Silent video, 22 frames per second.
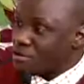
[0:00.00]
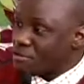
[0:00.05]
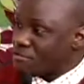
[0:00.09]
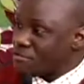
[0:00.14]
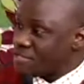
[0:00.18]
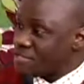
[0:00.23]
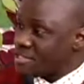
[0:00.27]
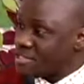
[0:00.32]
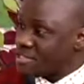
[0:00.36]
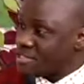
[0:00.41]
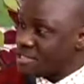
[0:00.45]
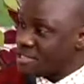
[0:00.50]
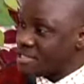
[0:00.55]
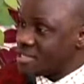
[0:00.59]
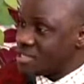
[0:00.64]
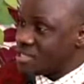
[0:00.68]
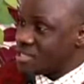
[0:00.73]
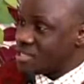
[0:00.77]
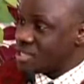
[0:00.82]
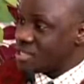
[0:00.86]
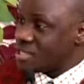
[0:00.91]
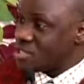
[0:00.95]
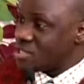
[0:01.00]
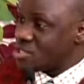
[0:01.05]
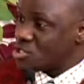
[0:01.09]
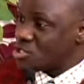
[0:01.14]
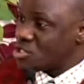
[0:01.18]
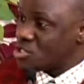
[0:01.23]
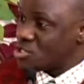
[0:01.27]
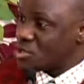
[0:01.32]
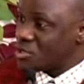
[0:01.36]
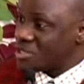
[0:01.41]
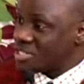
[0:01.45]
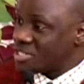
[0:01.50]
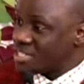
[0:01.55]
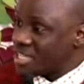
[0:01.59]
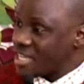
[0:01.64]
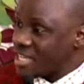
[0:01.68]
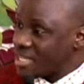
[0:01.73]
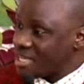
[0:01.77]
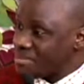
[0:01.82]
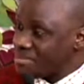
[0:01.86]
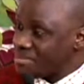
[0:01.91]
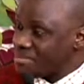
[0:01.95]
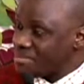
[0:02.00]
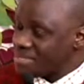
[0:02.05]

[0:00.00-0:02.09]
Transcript: of things in short time,